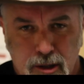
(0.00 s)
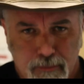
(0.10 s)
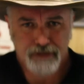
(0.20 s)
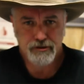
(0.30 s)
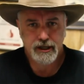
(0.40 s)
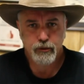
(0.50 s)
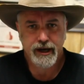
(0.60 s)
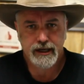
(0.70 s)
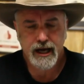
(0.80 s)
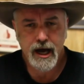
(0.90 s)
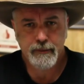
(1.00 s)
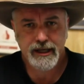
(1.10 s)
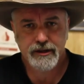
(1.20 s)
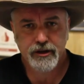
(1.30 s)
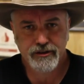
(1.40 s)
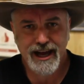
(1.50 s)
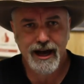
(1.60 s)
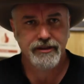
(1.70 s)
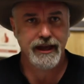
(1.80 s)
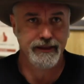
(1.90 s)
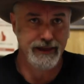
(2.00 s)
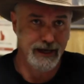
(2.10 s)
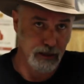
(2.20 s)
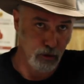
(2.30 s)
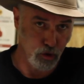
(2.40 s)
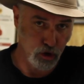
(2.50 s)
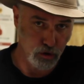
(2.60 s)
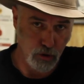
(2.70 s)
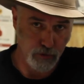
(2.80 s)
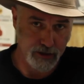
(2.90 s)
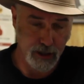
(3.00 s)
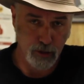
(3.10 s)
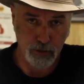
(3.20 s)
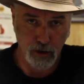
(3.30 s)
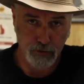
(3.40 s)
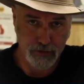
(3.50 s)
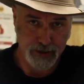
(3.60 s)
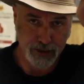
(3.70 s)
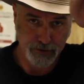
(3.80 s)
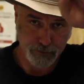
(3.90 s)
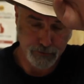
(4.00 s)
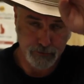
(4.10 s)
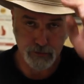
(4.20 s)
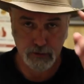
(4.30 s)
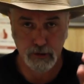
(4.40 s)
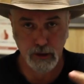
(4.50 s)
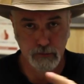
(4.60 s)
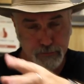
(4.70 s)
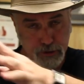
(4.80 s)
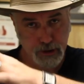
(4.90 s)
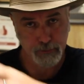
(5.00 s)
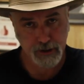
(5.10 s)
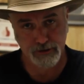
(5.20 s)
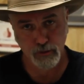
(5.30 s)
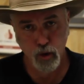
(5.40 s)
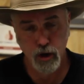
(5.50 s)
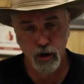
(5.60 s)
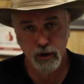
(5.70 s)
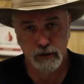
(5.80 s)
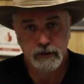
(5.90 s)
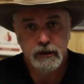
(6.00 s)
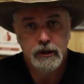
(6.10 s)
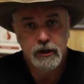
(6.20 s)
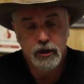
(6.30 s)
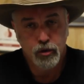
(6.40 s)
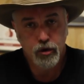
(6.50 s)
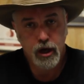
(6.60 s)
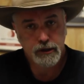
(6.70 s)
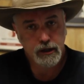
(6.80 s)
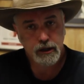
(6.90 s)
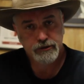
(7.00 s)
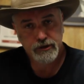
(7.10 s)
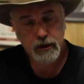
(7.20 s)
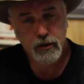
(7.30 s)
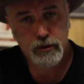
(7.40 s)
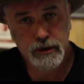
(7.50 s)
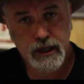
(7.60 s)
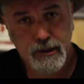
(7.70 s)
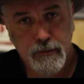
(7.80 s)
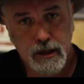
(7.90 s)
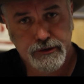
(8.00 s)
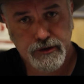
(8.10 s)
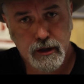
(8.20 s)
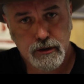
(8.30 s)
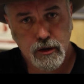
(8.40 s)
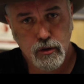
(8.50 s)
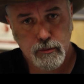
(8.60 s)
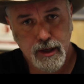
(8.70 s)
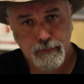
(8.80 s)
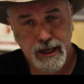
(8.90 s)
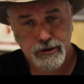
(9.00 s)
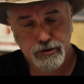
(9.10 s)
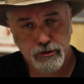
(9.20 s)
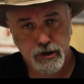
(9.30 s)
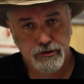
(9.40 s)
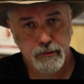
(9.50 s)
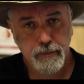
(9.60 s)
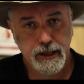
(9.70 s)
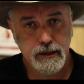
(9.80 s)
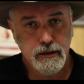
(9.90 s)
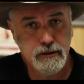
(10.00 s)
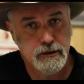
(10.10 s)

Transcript: basically ran comedy in the South out of that little room over there with all the desks pushed up against the wall. Ron D'Annunzio and Dave Montesanto and my manager, Chris DePetta,